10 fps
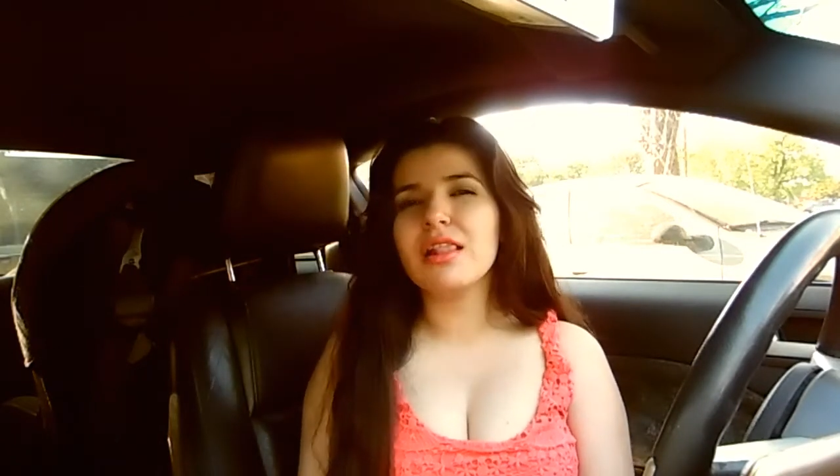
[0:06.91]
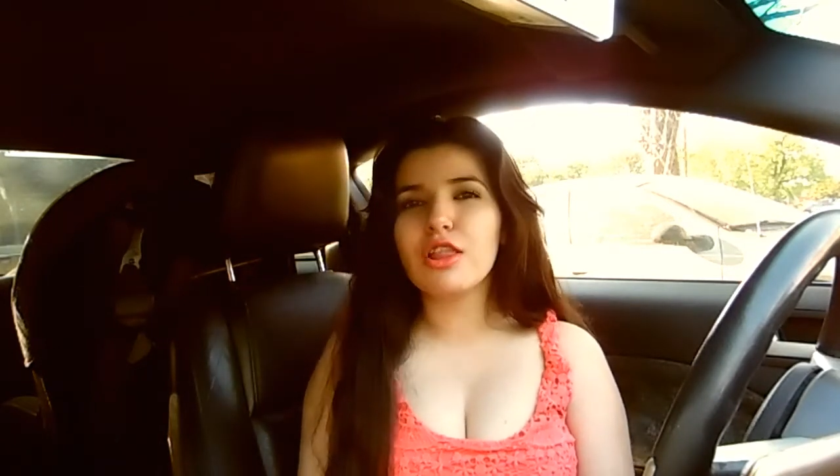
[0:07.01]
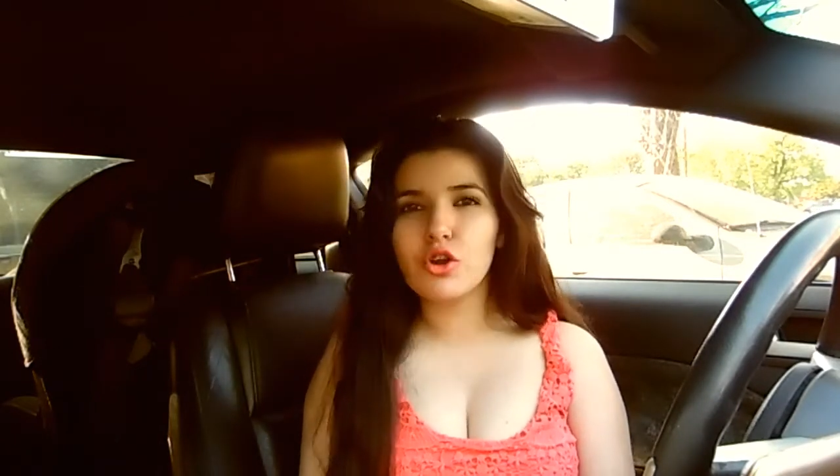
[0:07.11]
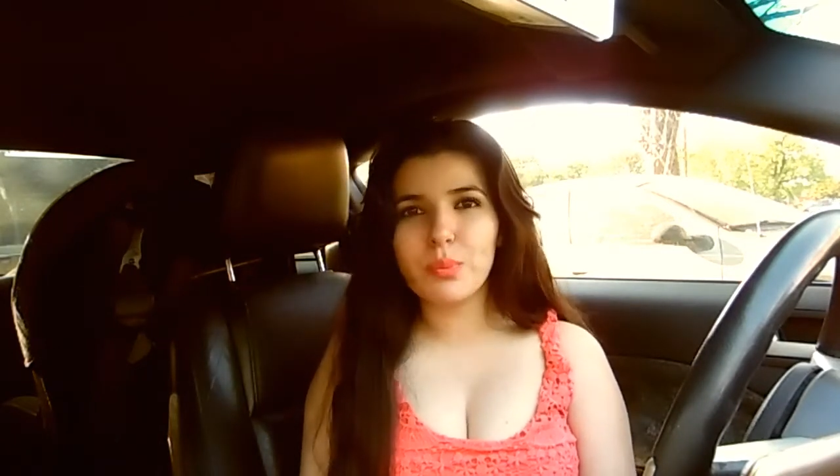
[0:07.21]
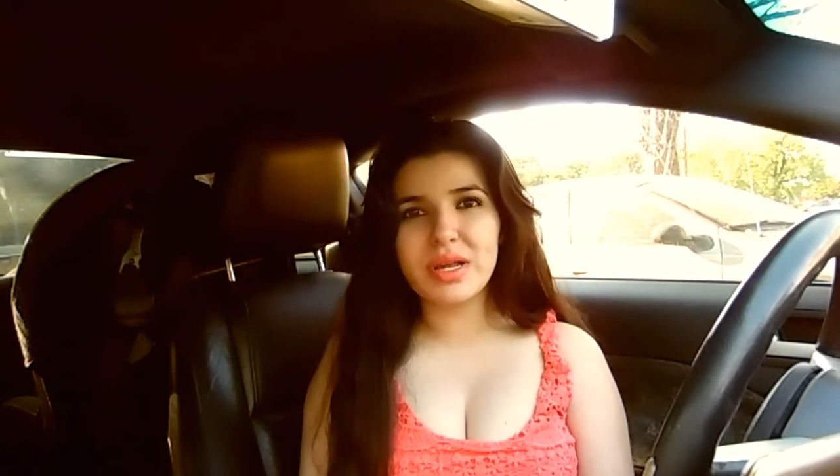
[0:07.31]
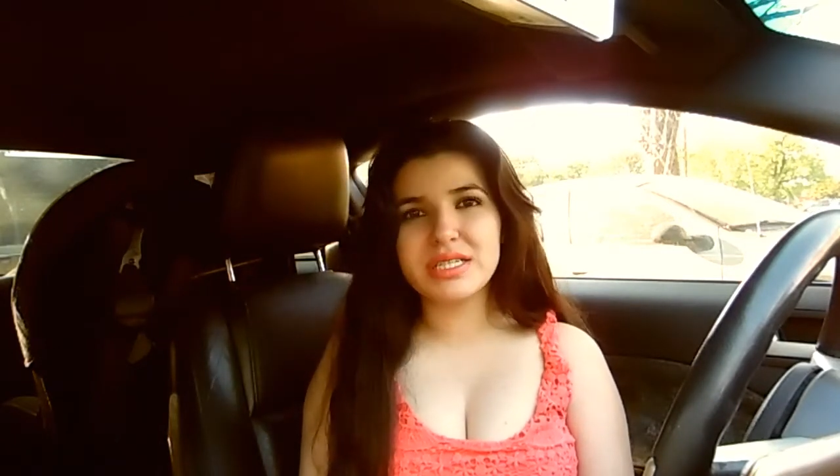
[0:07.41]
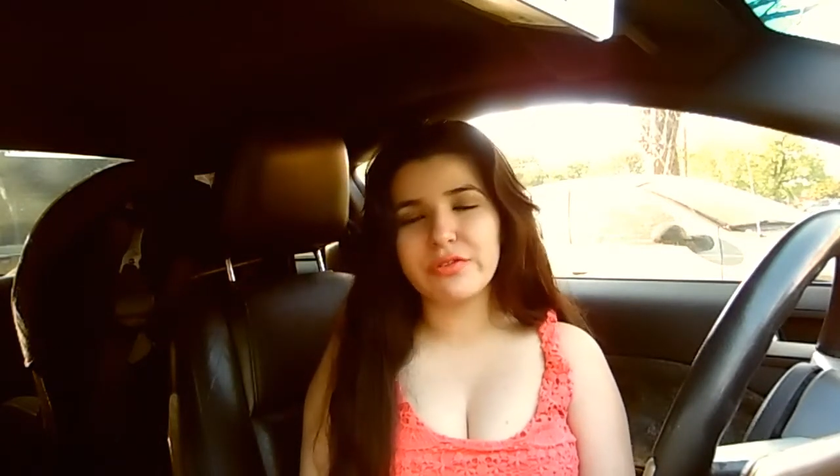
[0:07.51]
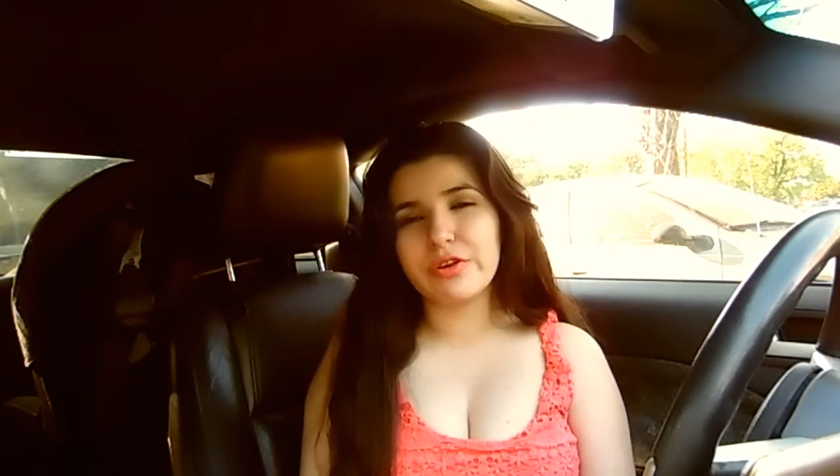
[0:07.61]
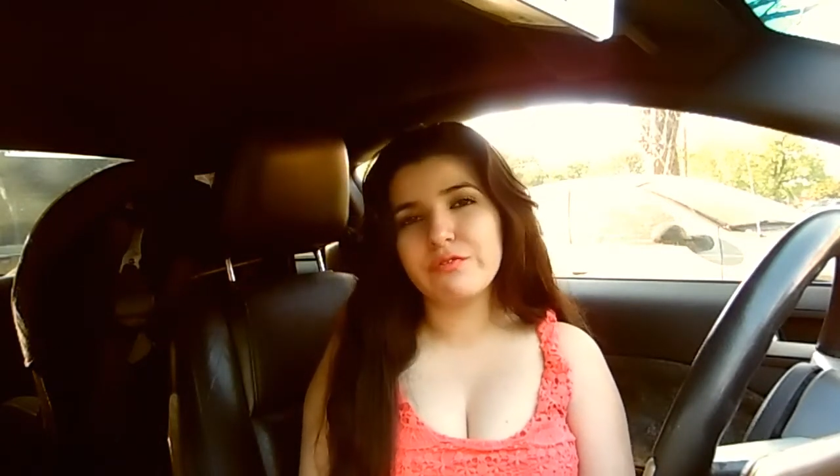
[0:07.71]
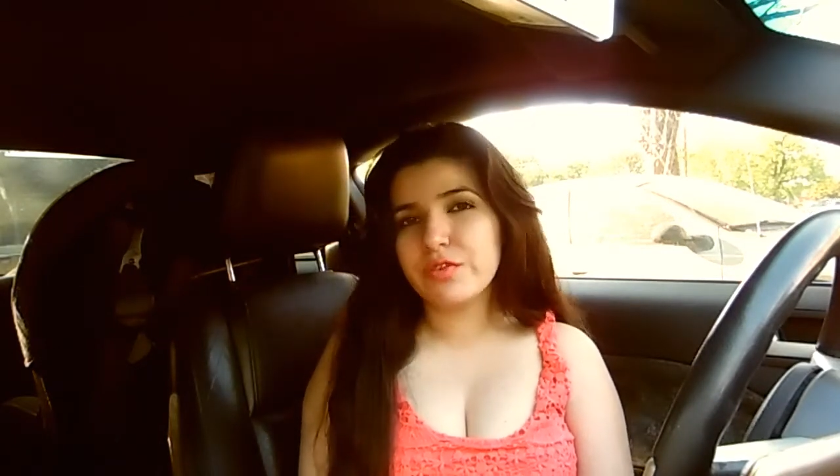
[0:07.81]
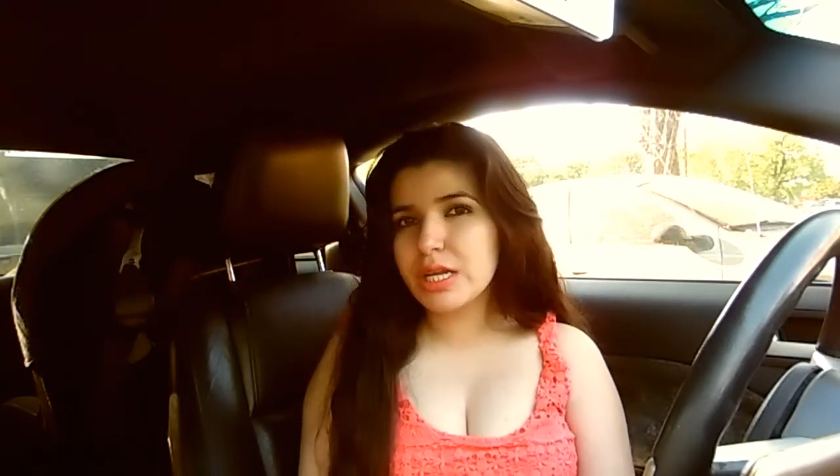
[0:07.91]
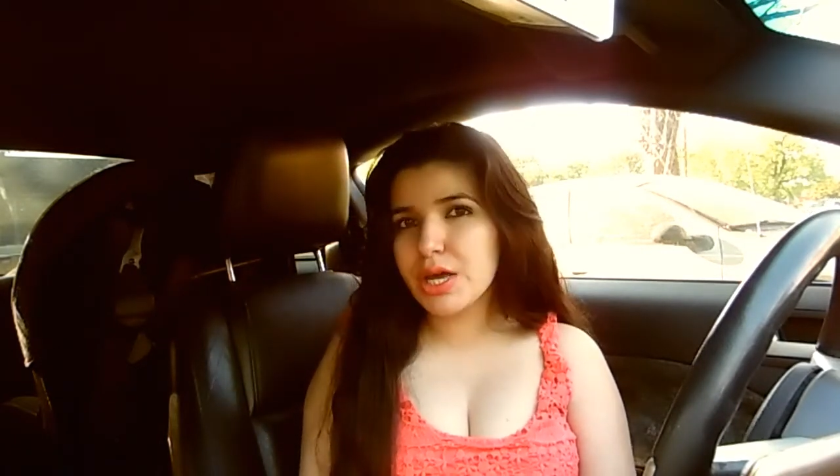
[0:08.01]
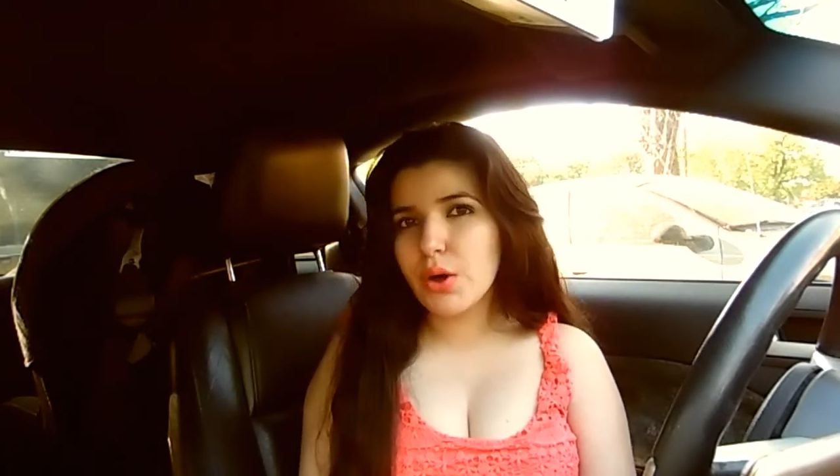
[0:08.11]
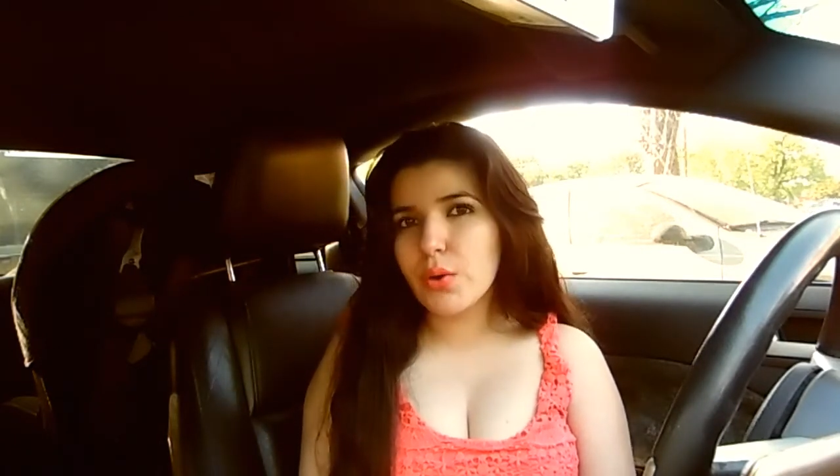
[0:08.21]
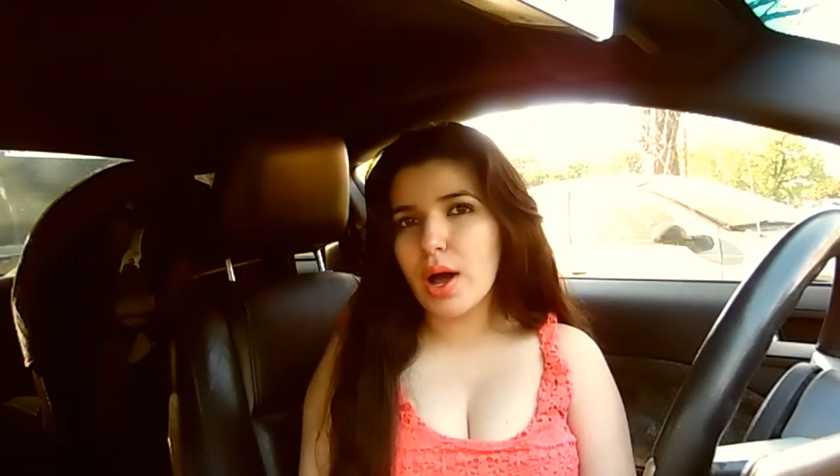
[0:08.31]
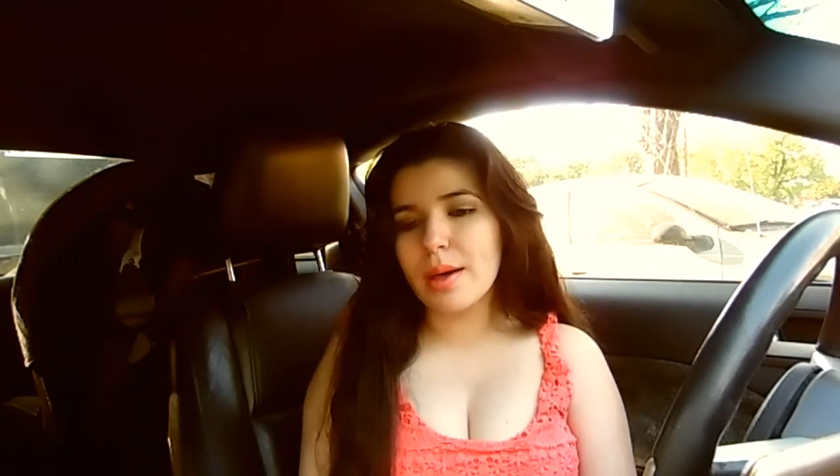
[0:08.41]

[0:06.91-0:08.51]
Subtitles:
little bit different video.